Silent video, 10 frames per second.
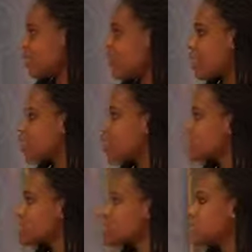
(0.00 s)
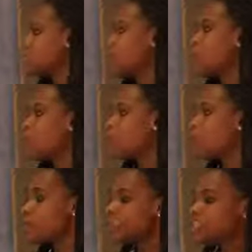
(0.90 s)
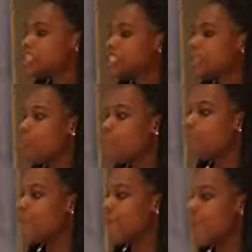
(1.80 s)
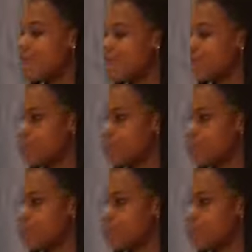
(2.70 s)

Now, granted, your organization might not have